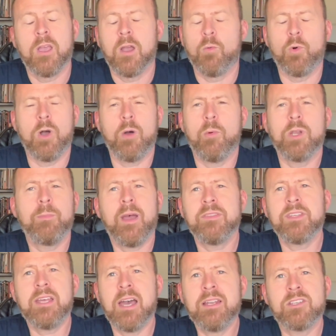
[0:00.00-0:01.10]
Well, what about the
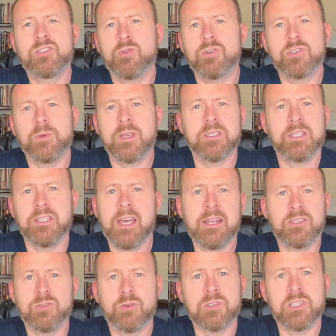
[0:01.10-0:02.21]
dinosaurs? Because the
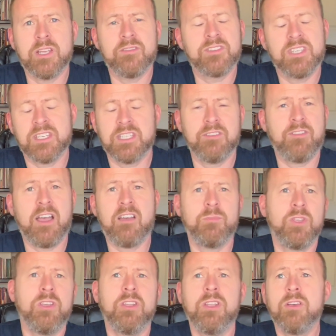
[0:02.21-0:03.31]
dinosaurs lived 65
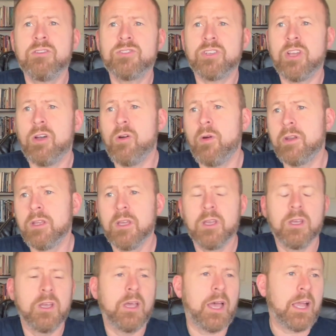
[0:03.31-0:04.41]
million years ago, and
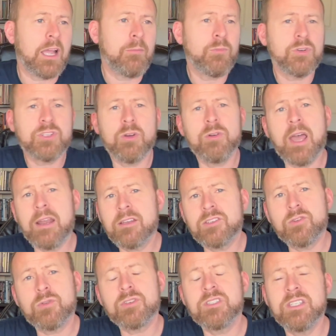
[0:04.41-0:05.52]
how come there's no
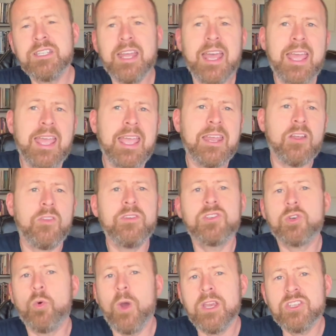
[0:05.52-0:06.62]
dinosaurs today? And all these
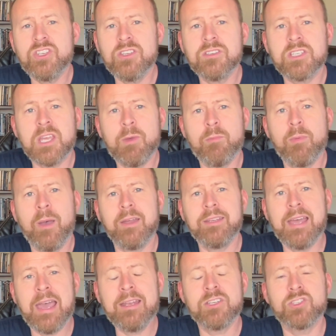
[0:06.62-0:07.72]
questions come up about
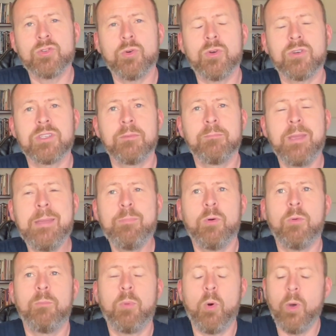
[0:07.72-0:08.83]
dinosaurs, and
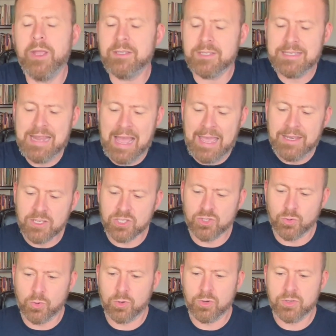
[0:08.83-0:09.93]
people point to
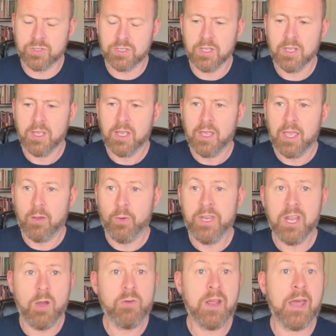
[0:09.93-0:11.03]
dinosaurs, and we
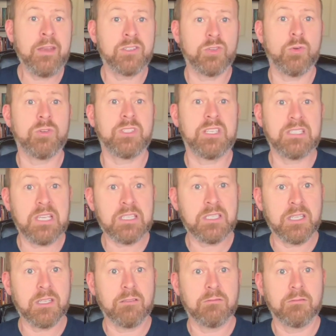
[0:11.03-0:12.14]
know dinosaurs
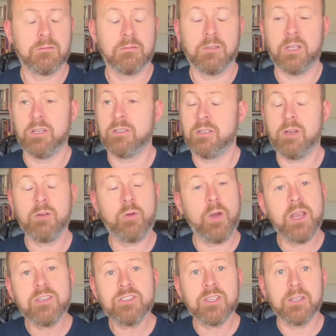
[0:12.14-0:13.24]
existed. There's no
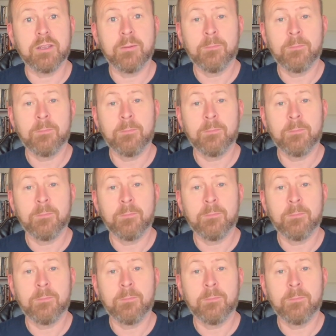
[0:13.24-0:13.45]
question.